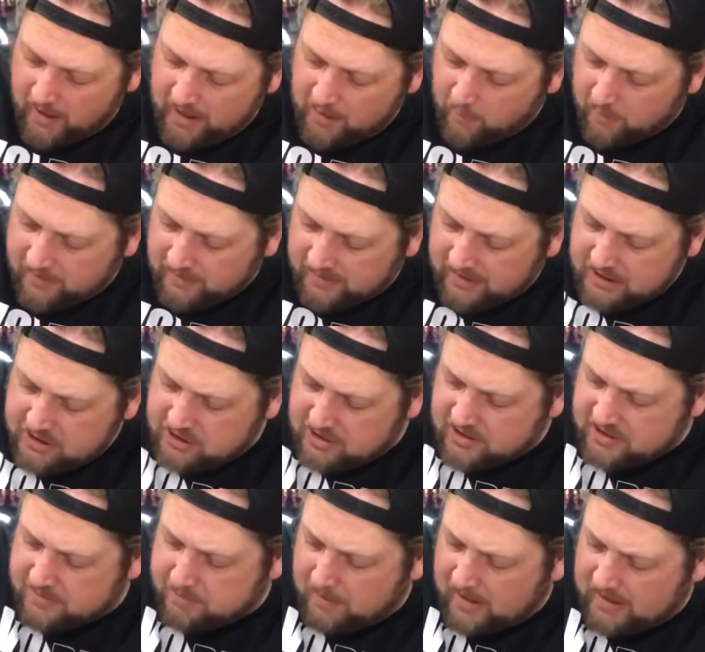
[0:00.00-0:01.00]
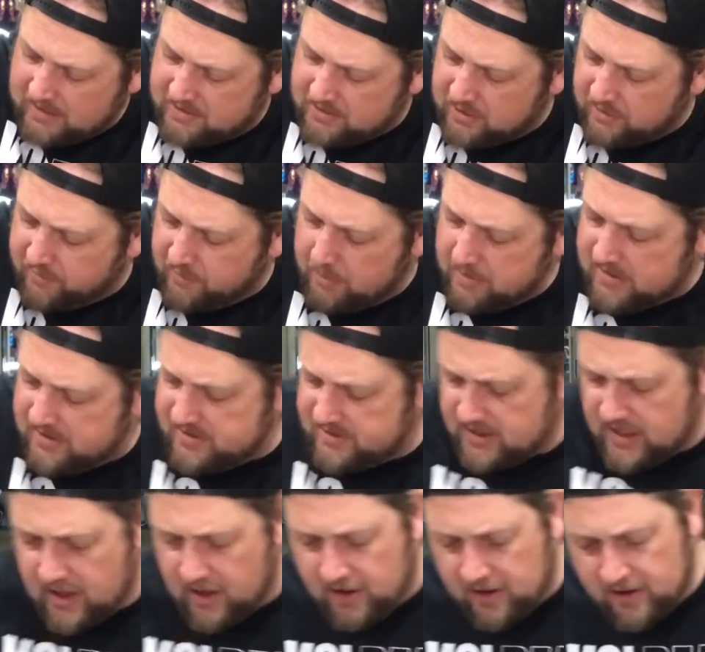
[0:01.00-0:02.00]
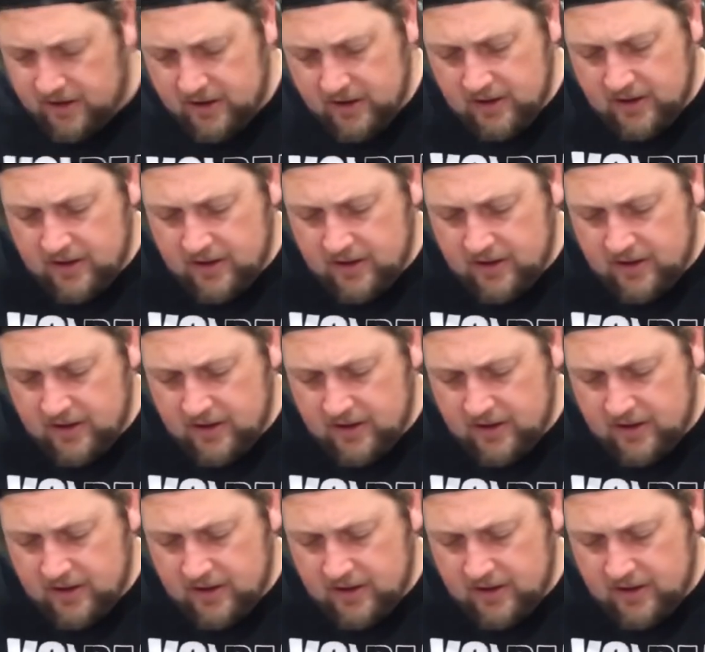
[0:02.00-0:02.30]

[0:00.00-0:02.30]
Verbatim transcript: to unleash this monster from its cell.